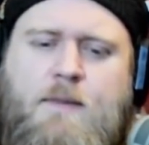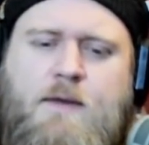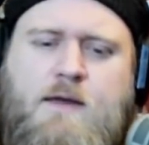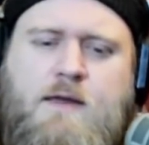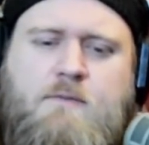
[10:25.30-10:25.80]

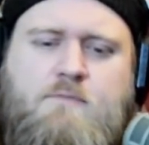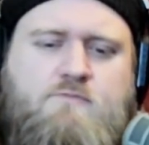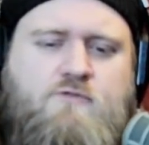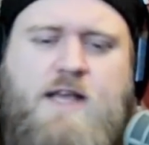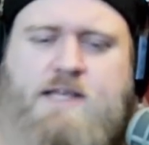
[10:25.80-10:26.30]
uh
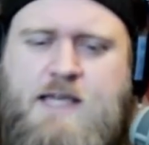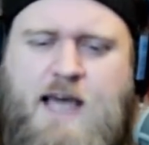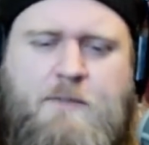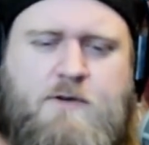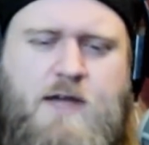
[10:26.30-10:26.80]
raising
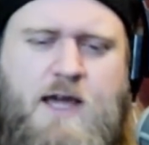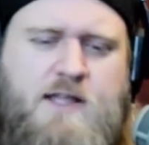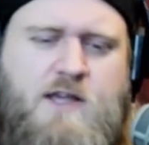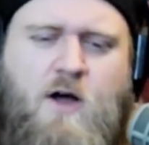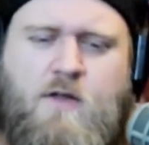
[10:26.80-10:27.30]
capital
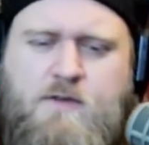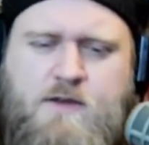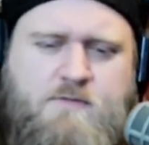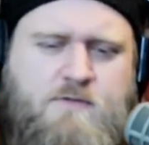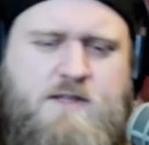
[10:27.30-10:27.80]
gains, all
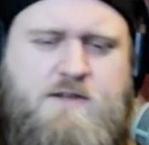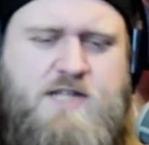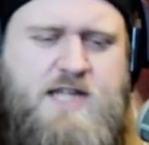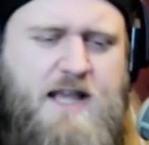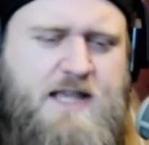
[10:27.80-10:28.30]
the
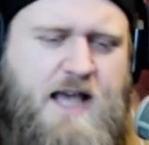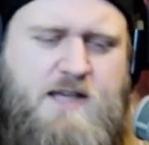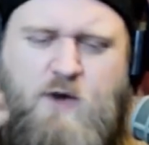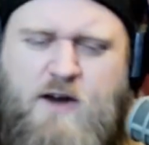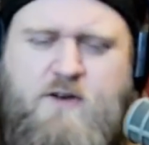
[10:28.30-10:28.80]
state tax,
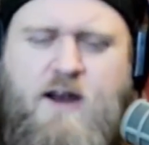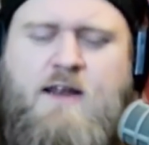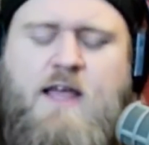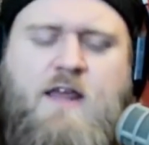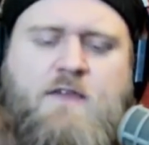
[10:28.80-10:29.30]
whatever,
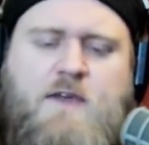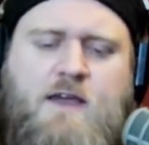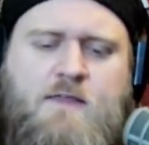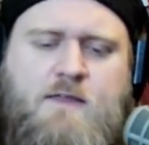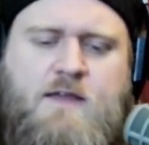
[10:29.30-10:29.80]

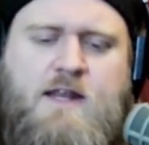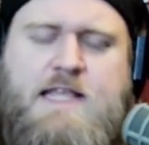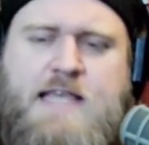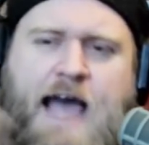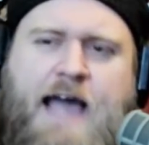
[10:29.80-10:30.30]
anything, any
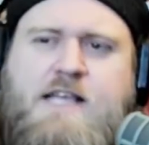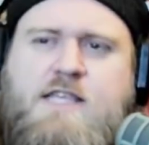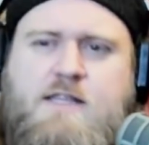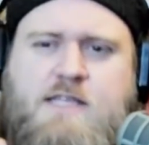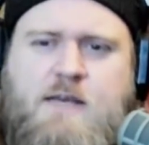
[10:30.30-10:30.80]
tax
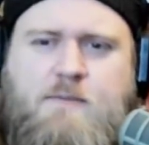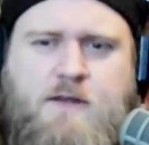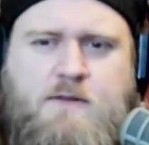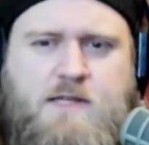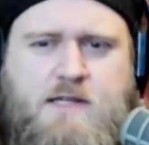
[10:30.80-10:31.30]
that seem
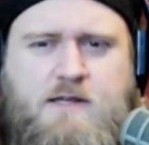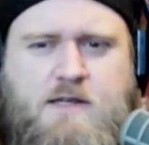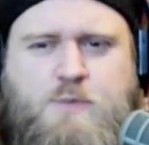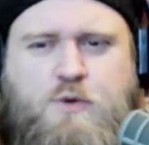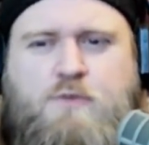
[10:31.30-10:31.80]
that
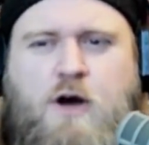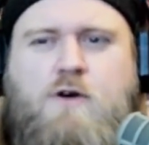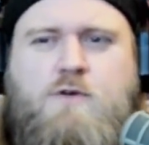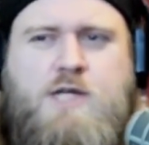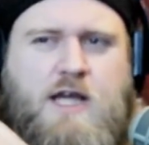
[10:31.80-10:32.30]
is
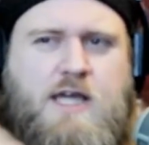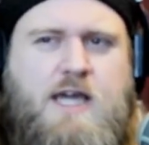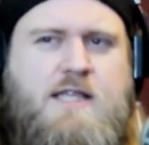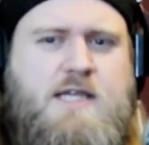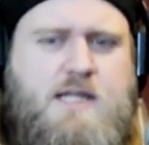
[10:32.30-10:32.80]
proposed
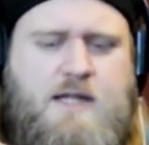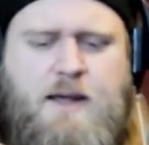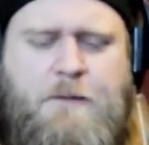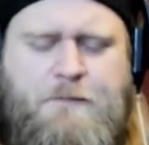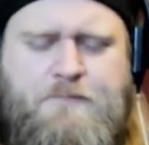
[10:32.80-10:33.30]
against
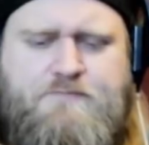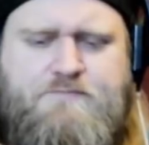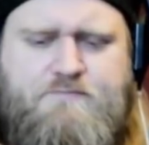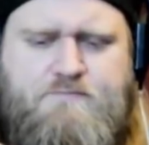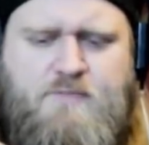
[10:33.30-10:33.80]

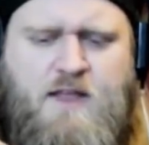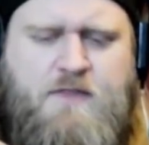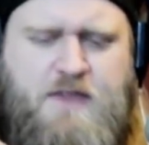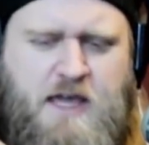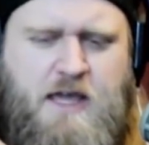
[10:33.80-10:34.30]

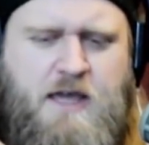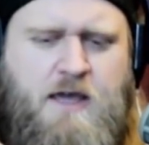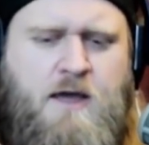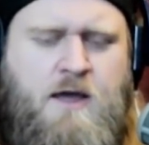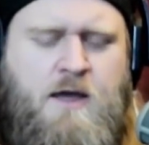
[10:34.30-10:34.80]

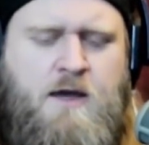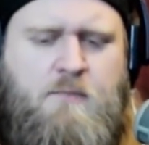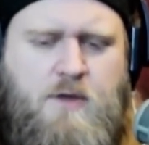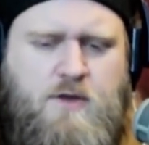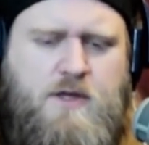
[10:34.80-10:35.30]
the
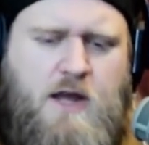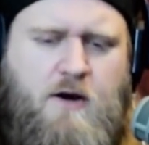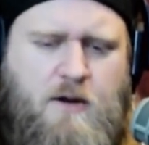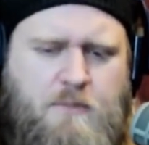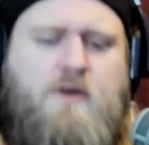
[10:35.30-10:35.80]

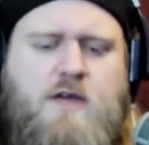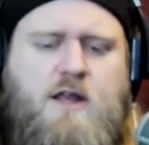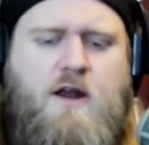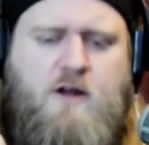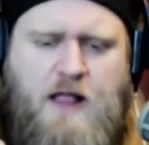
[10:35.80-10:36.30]
millionaire and
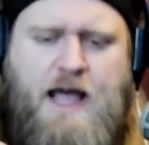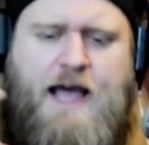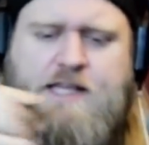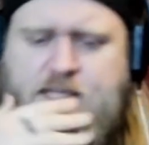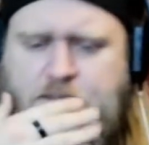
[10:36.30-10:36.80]
billionaire
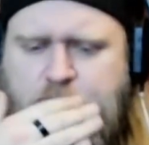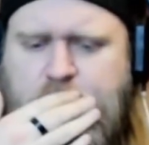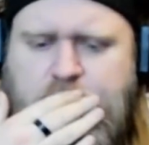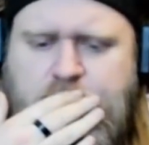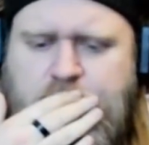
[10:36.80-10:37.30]
class
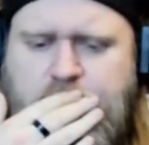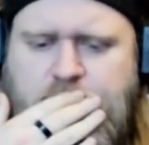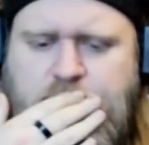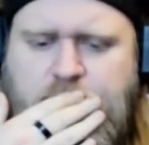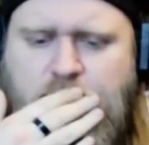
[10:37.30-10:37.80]

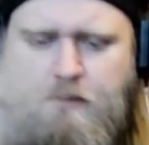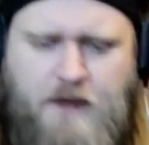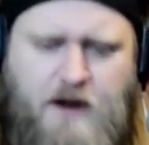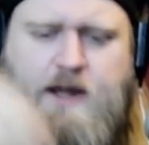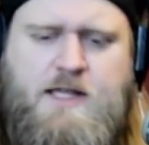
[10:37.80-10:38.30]

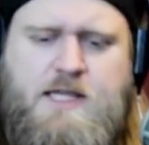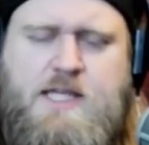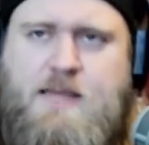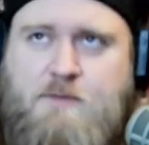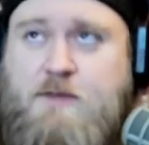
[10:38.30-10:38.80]
Americans
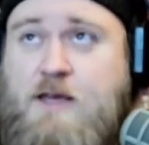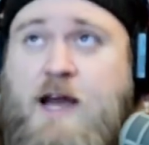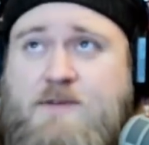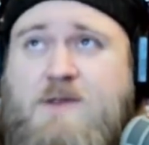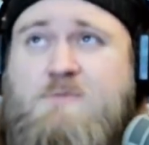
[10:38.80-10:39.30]
seem to be
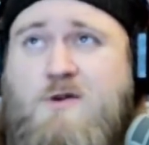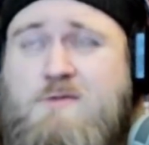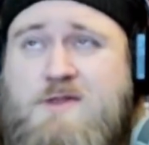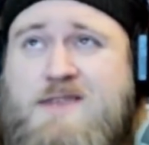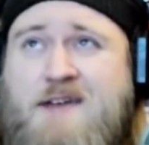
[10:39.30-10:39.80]
kind of on
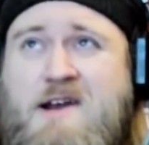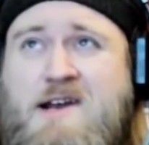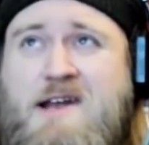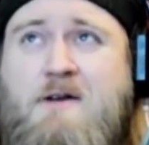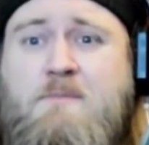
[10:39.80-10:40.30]
board with that right
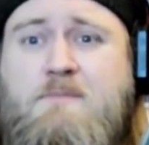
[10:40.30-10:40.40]
now,